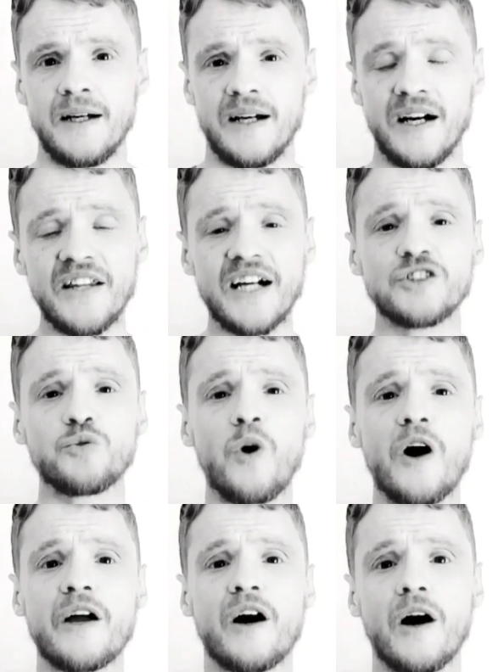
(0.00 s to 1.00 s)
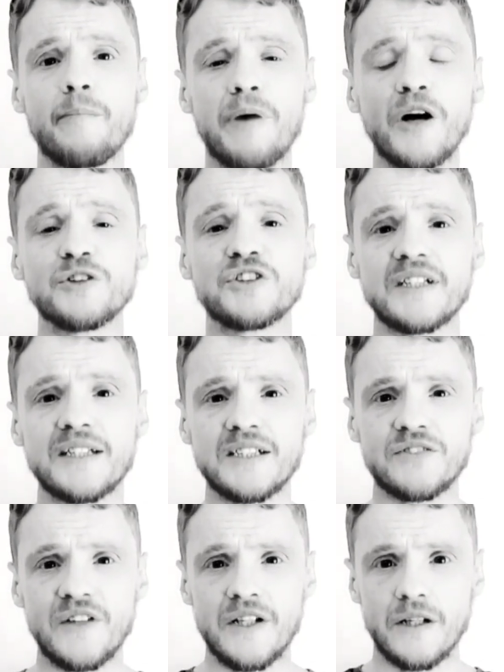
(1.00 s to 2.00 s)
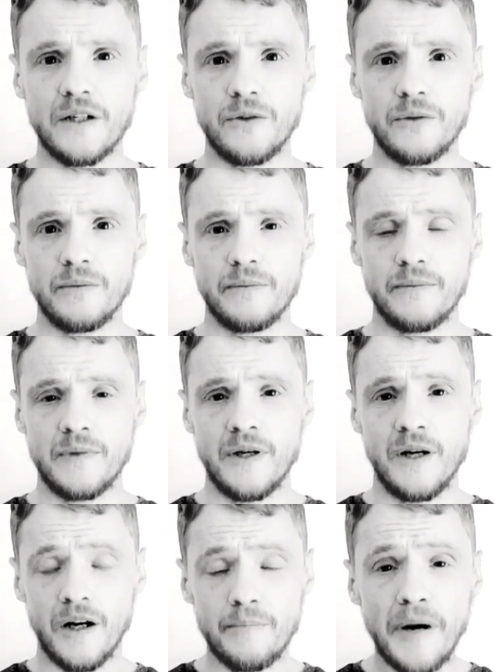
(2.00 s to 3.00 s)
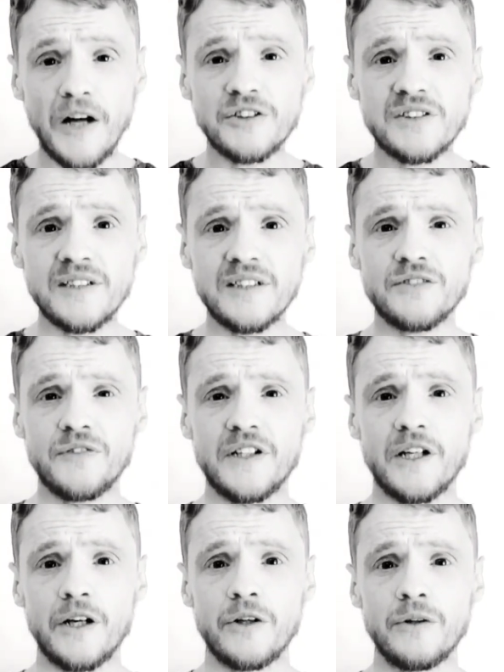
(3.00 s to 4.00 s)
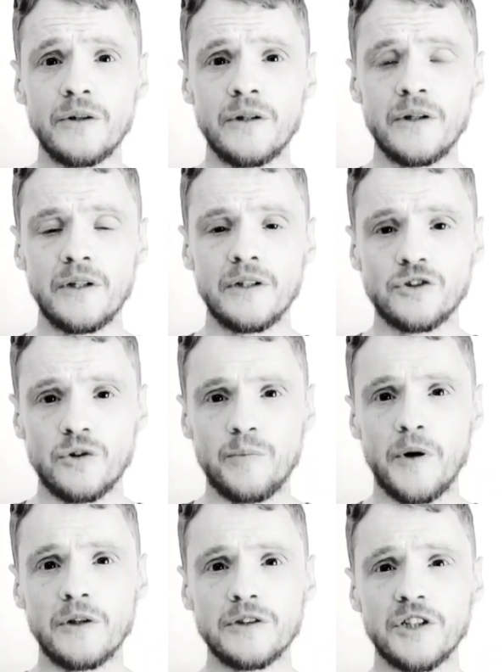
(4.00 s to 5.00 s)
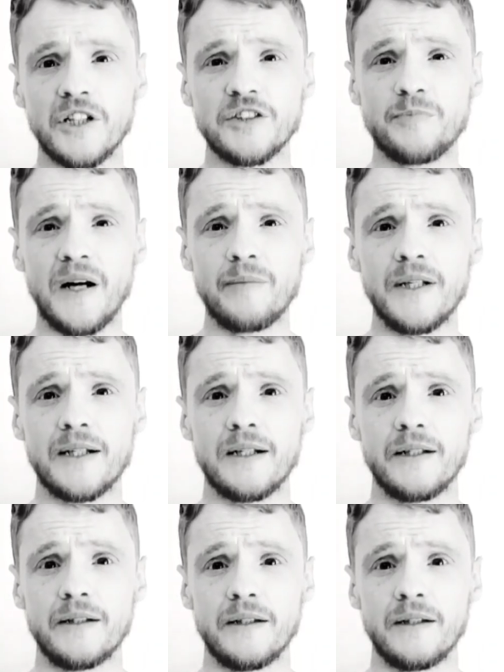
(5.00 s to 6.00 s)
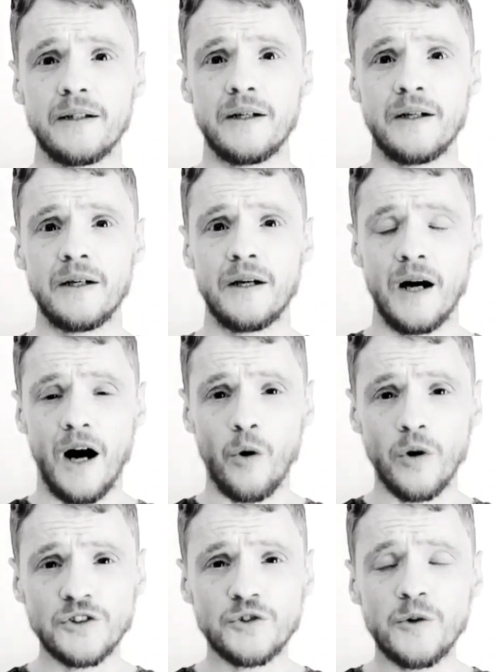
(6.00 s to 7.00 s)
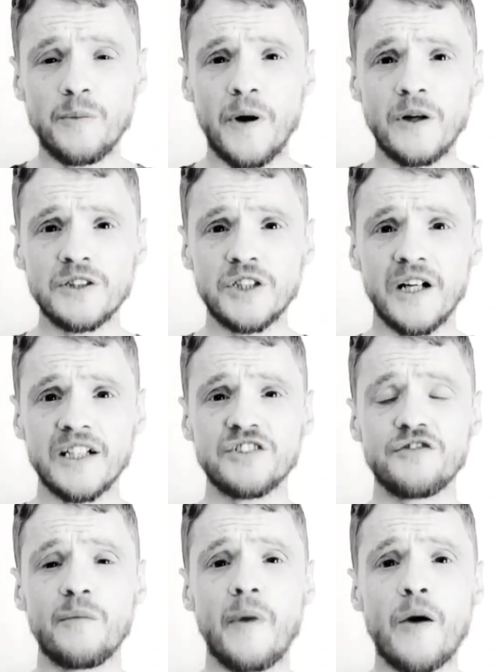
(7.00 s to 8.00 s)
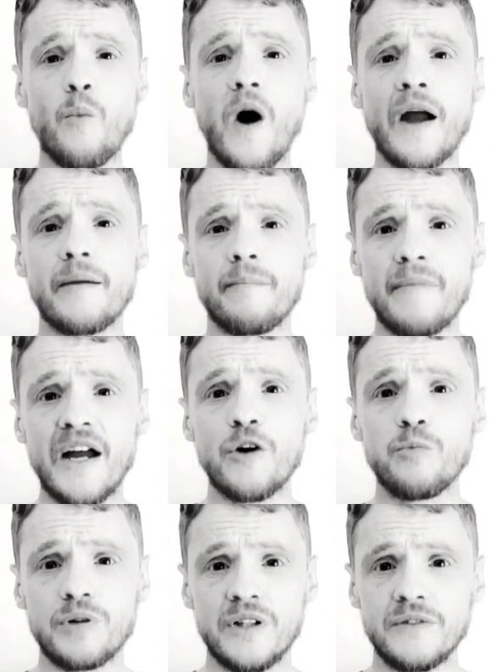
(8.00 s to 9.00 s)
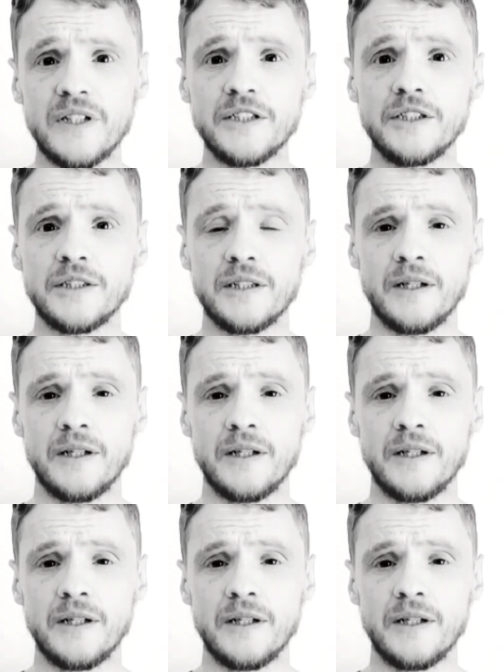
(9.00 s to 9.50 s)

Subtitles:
And that's why I'm posting this video. I'm posting this video to apologise publicly. I want to apologise for my white male privilege.